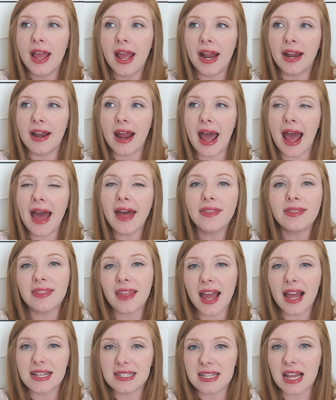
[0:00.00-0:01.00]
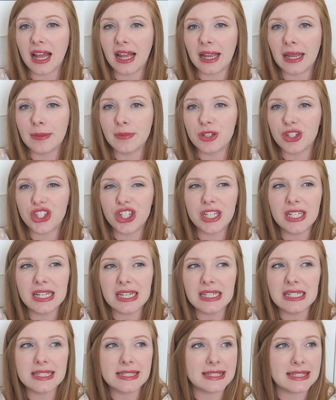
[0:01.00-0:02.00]
And at that time, she
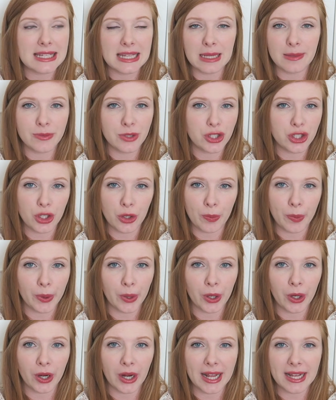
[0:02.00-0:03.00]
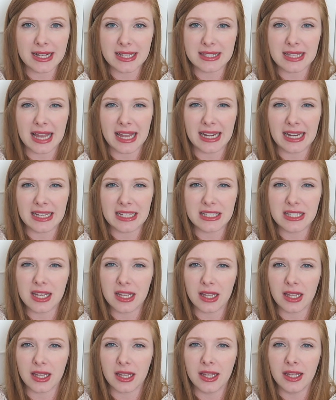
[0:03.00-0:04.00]
didn't seem super excited
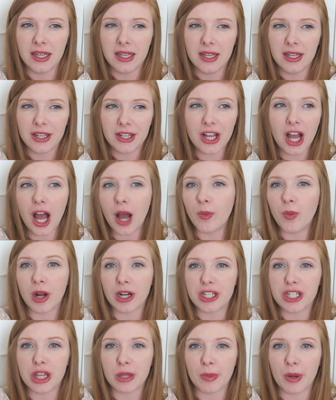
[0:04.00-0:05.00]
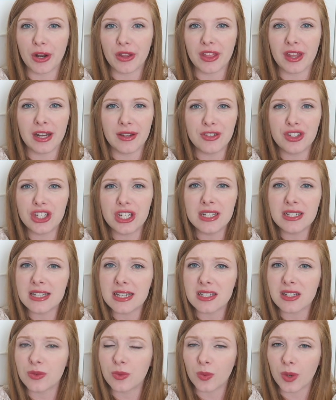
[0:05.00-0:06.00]
to come watch the birth. And if she
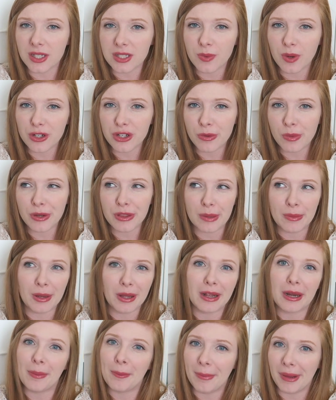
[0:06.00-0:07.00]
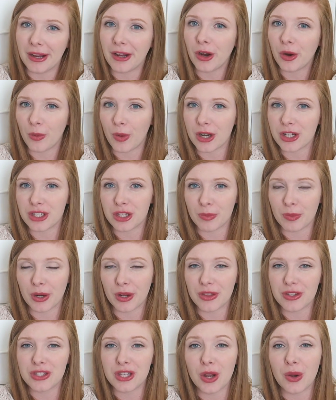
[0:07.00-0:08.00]
doesn't want to watch the birth, I'm not gonna make her watch the
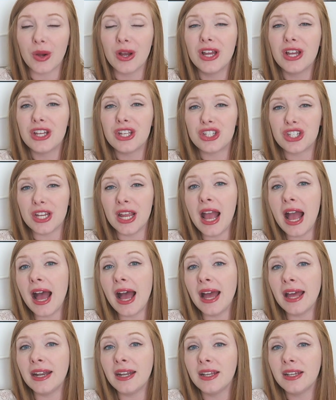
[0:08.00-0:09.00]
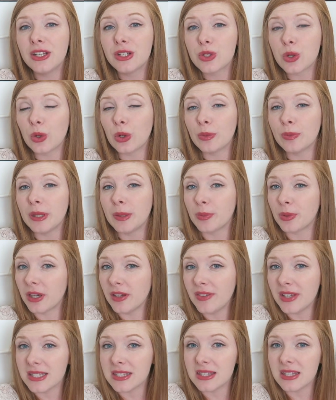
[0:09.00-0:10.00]
birth. So she had told me
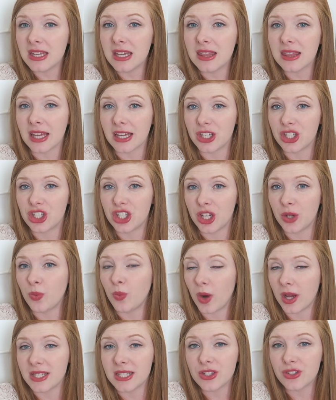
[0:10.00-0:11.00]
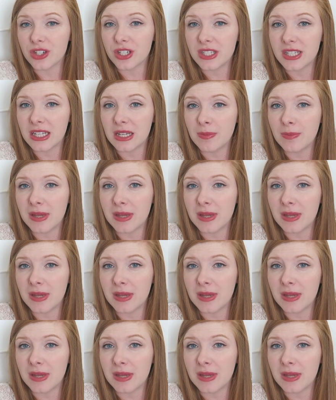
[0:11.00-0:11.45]
previously that she was interested